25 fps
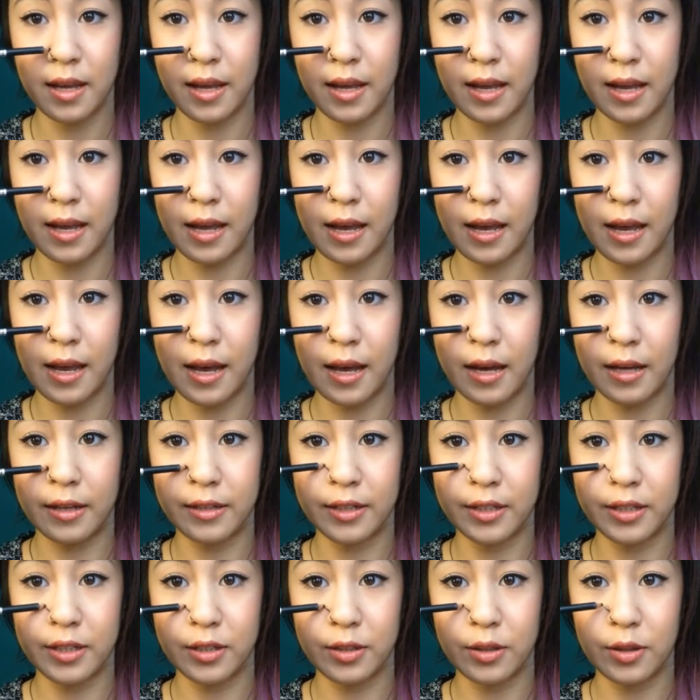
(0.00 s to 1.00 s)

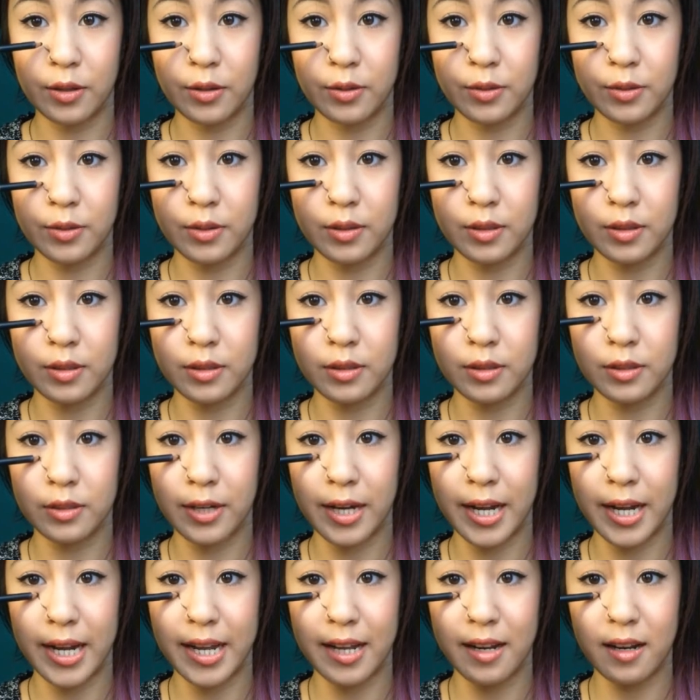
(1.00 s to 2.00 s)
and you're going to go
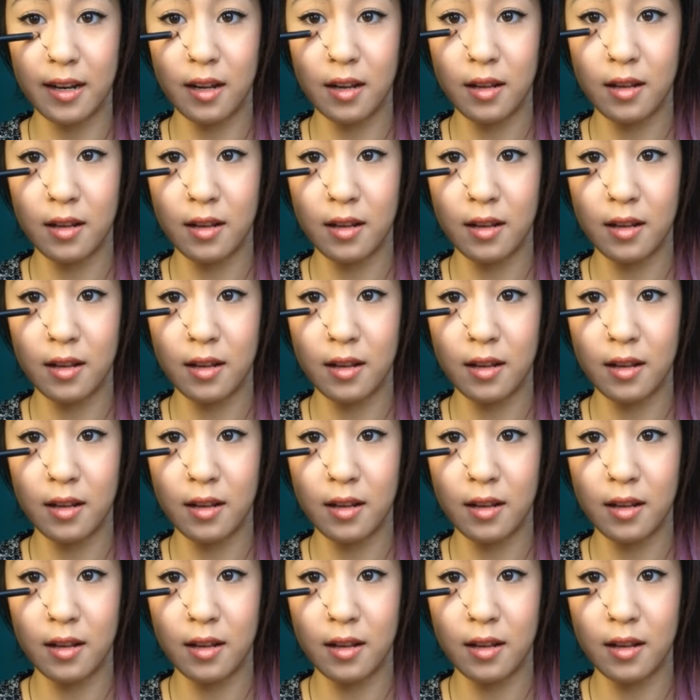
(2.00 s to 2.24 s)
straight